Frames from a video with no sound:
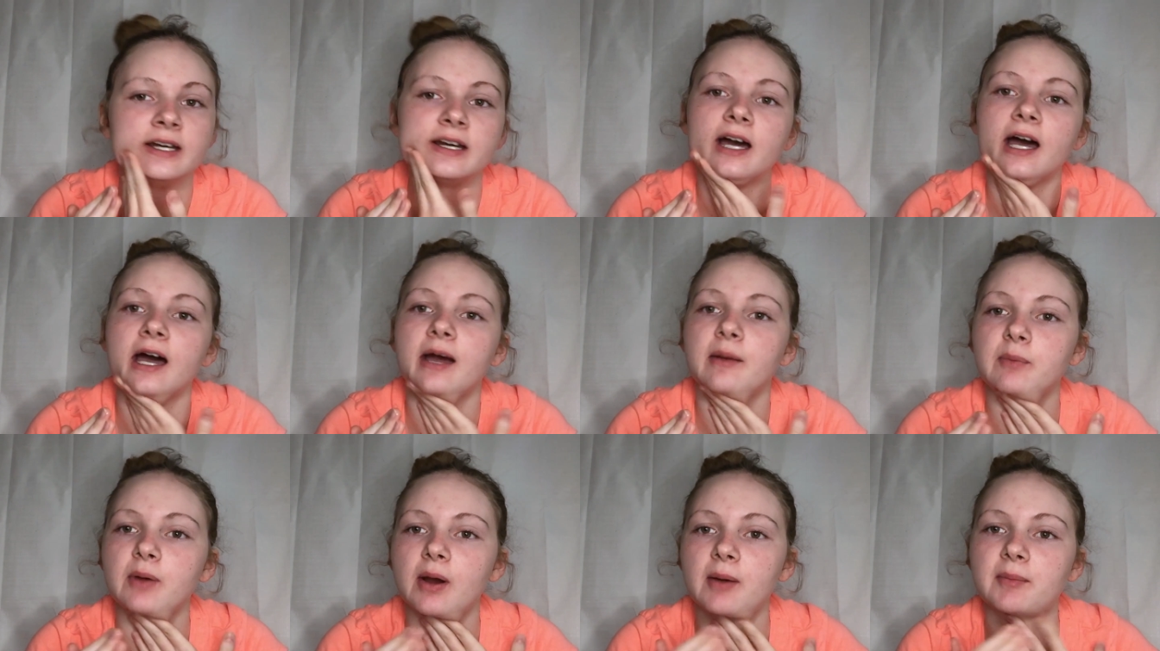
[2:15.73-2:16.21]

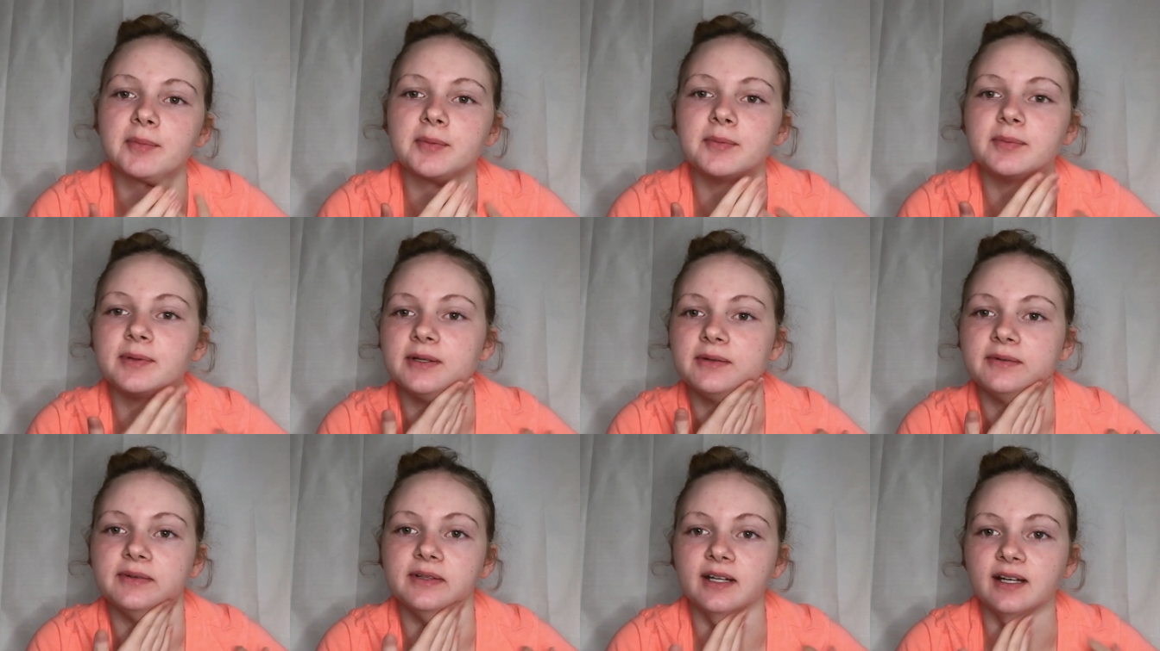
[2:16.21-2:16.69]
I
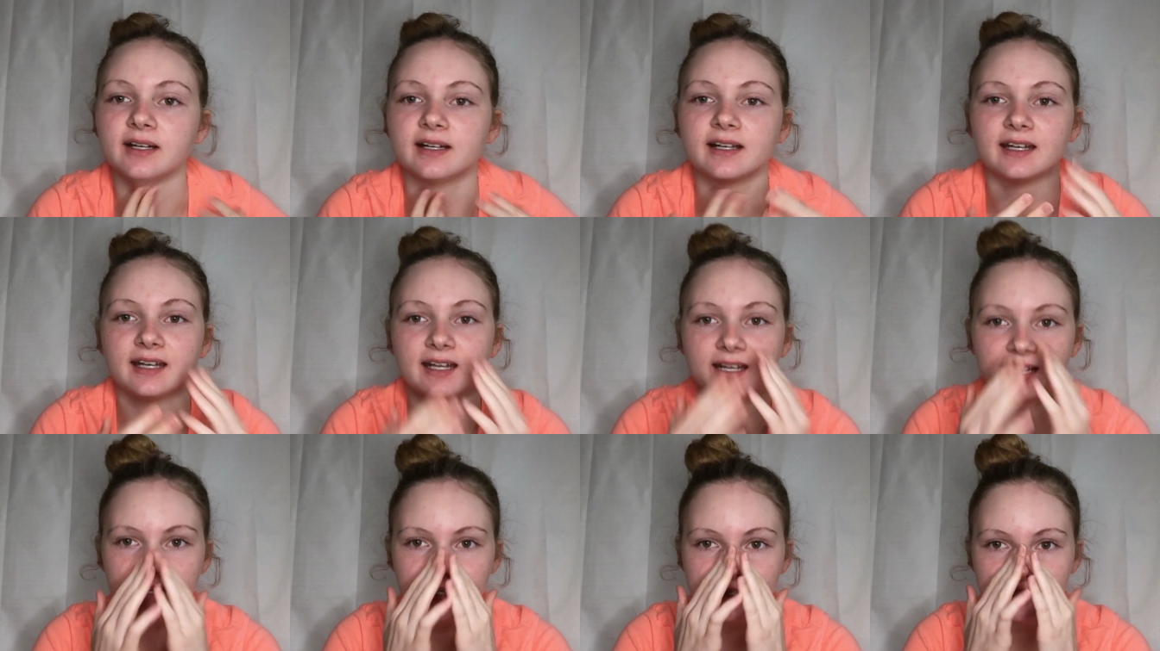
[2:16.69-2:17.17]
probably would not
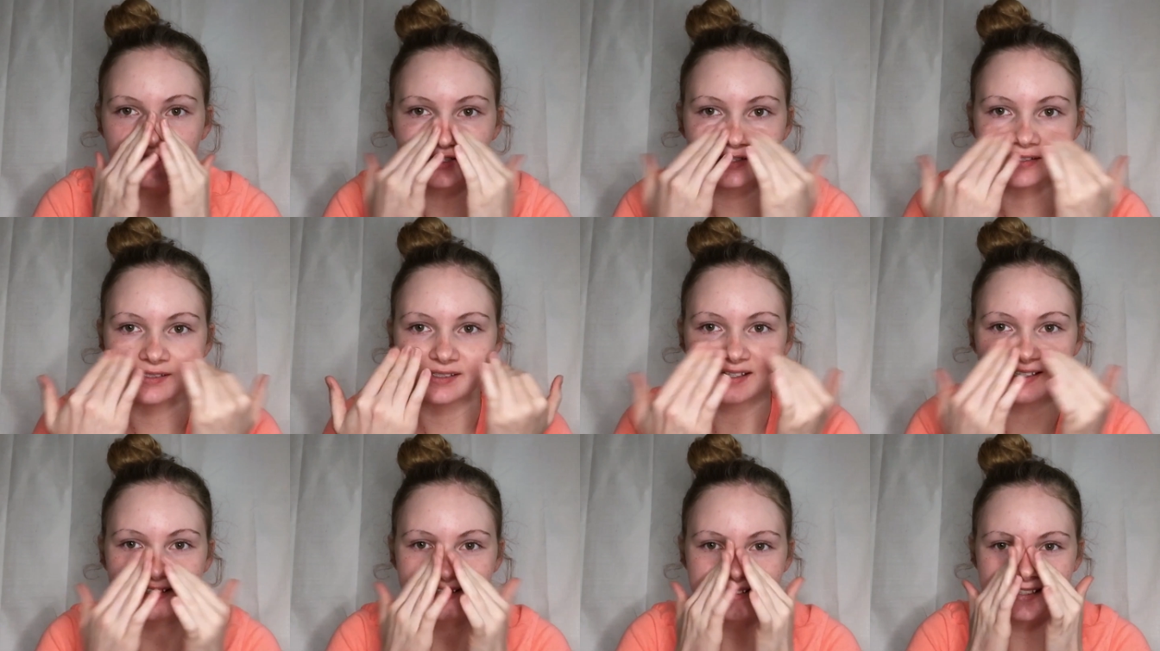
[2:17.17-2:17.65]
get it again
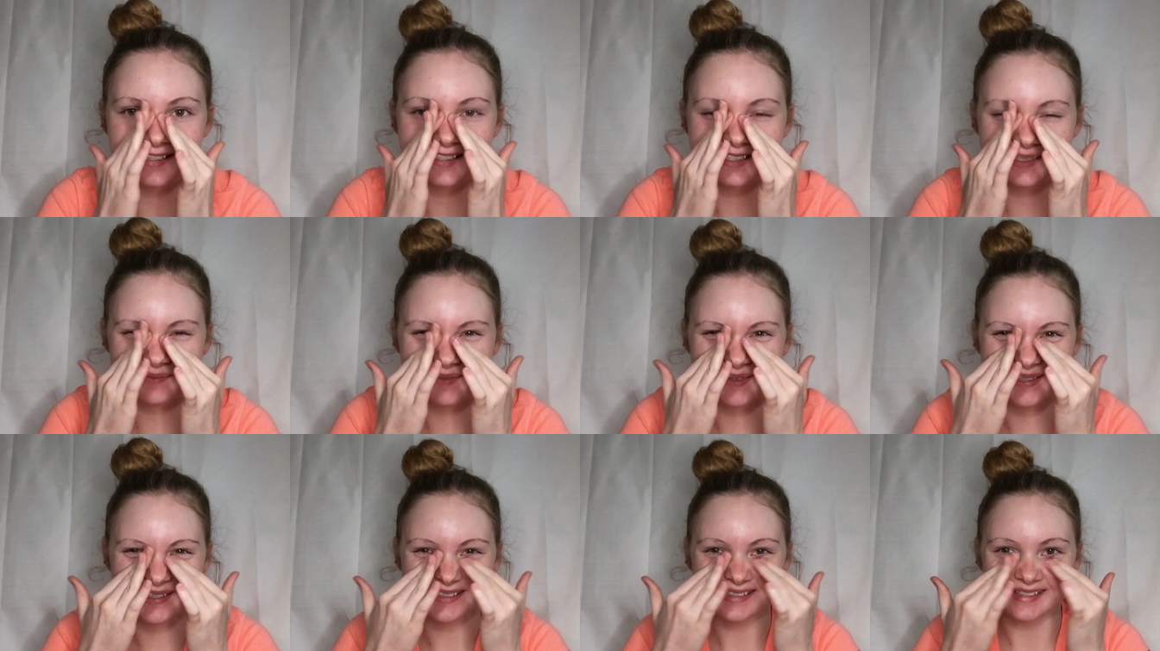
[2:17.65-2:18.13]
just because the
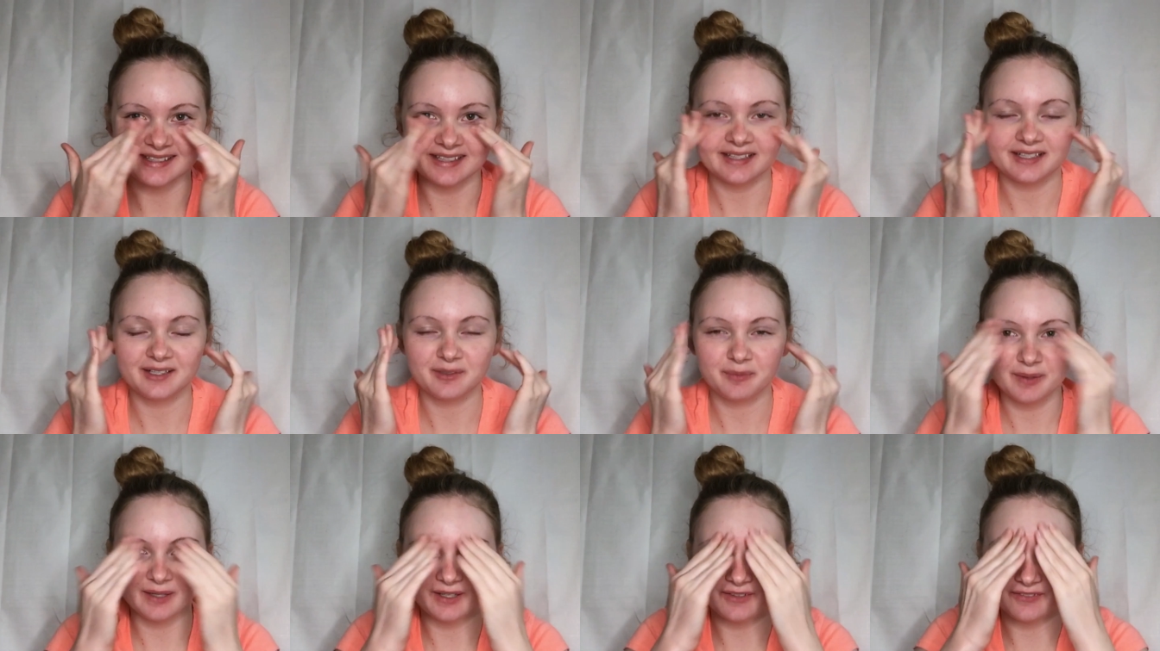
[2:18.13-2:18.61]
smell is a
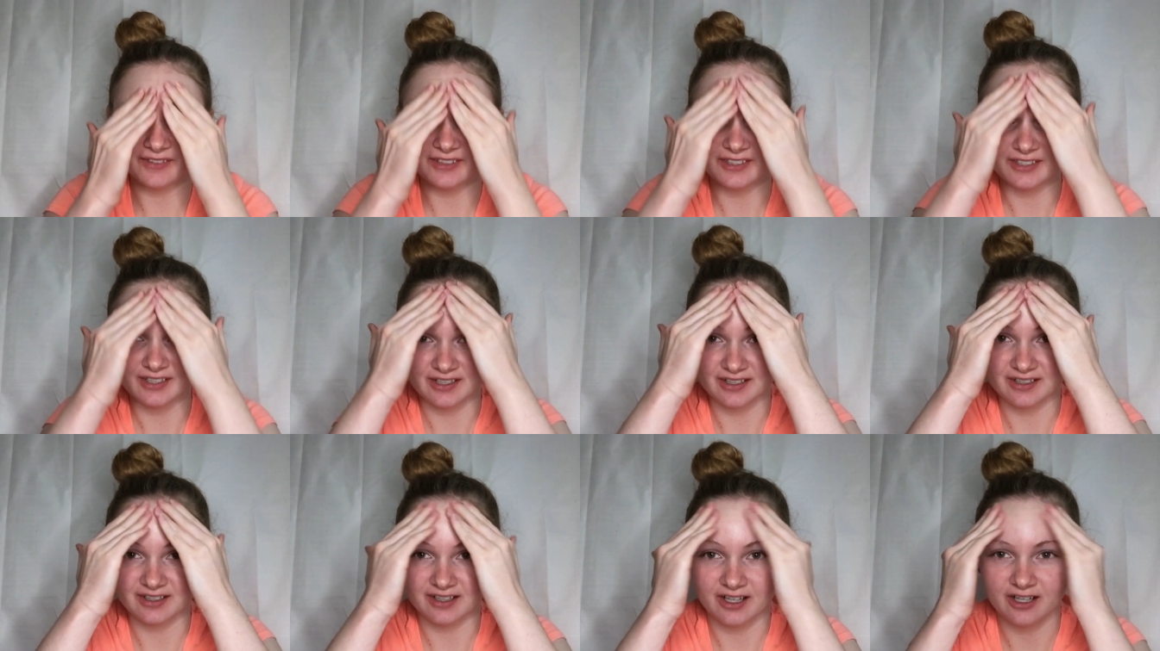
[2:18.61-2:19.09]
little bit of a
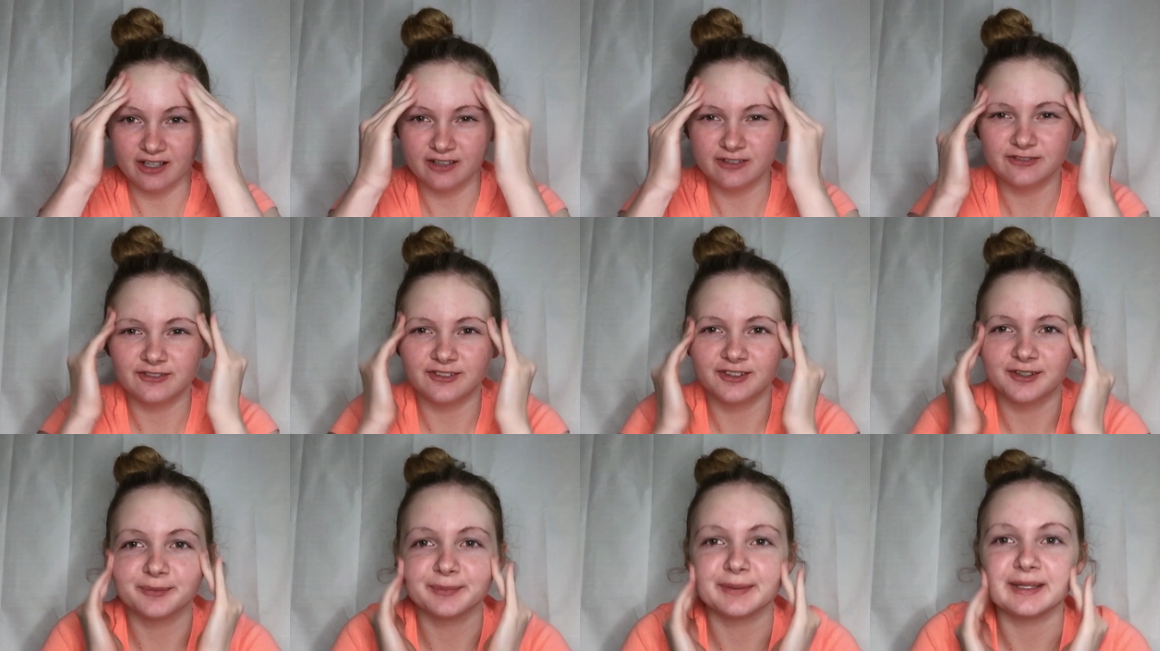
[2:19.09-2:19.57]
turn-off
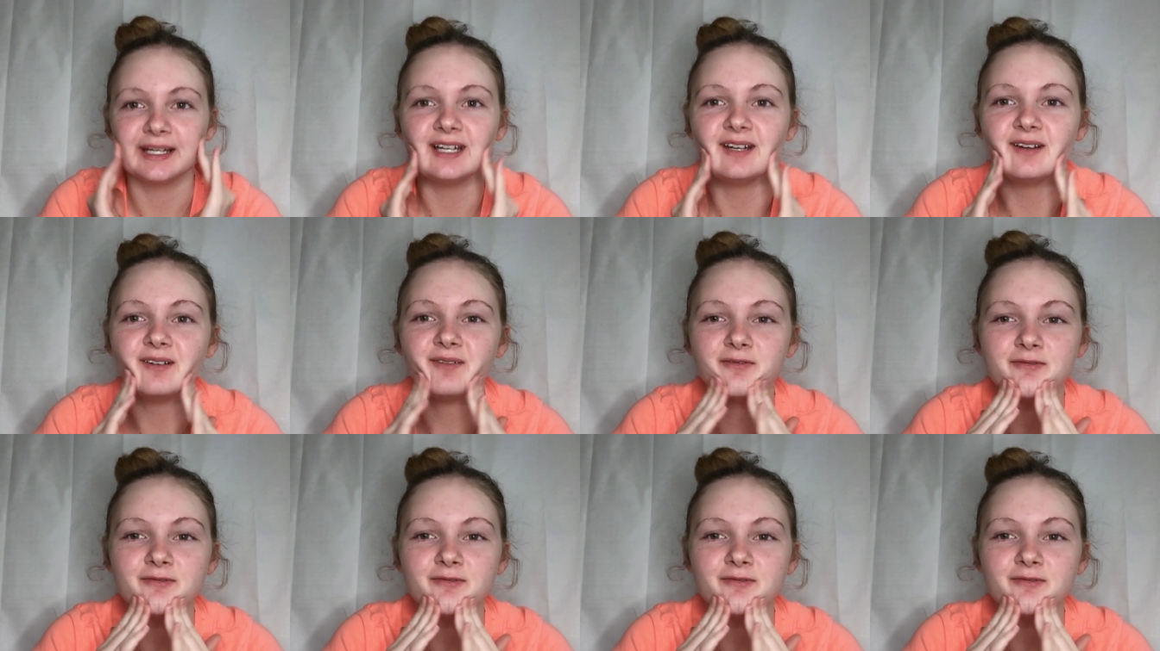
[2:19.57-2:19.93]
for me.